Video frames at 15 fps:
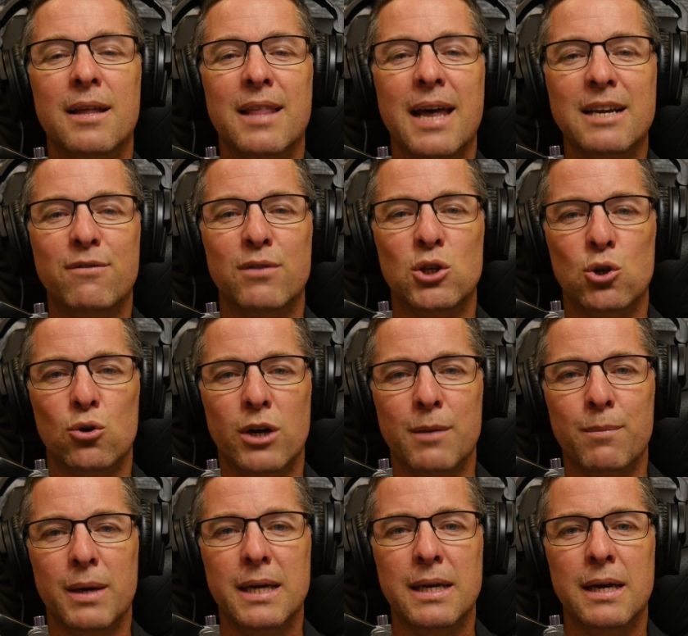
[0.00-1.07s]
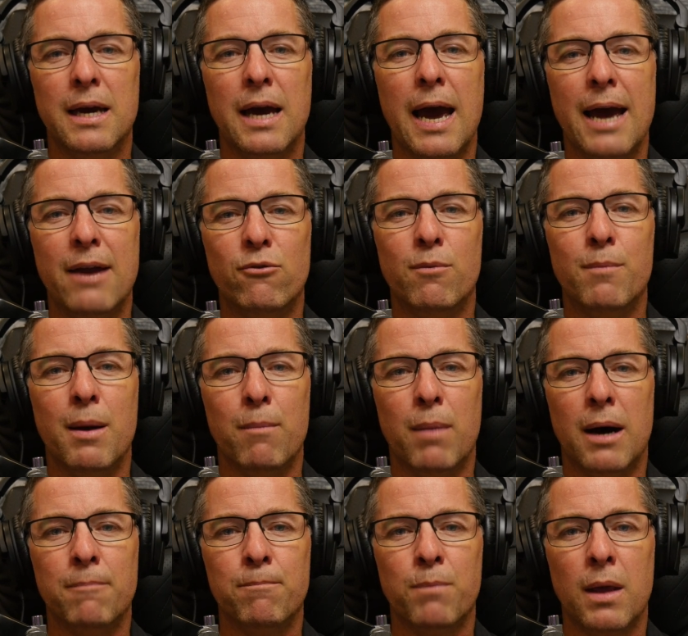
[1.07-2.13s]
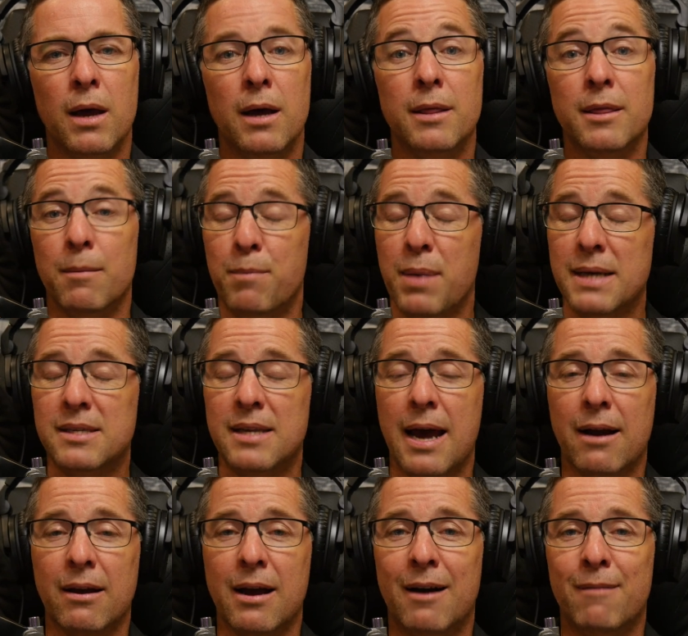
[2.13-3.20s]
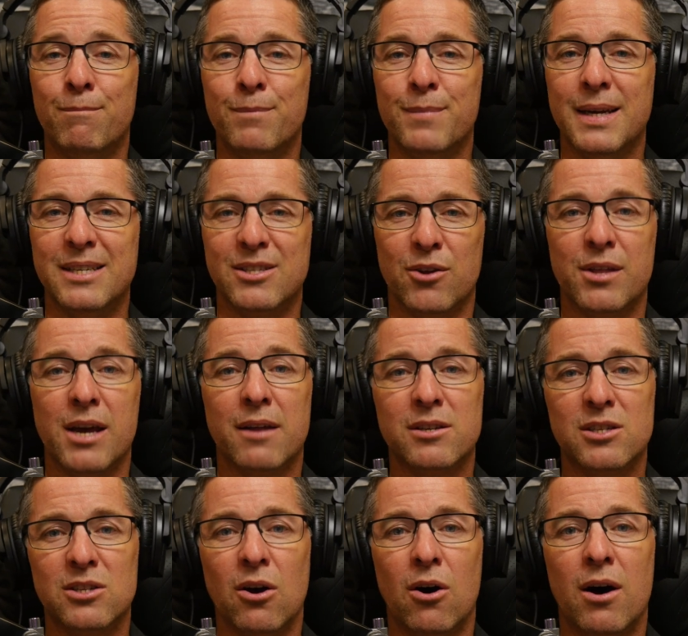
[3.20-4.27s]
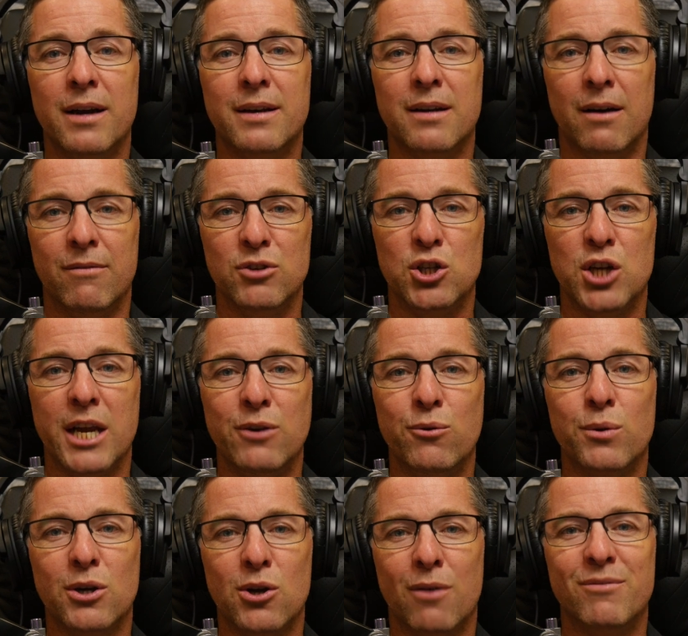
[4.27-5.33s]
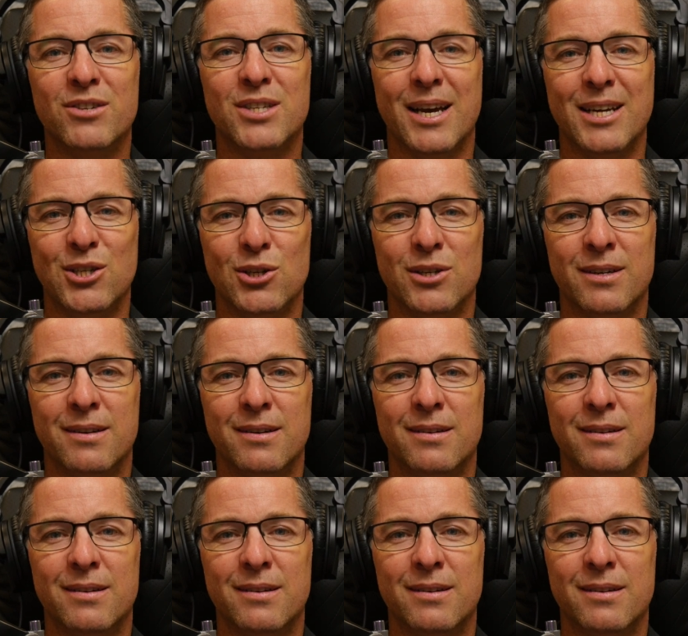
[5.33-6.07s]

Thanks for joining me. And remember, the best outcome is on the other side of a genuine conversation.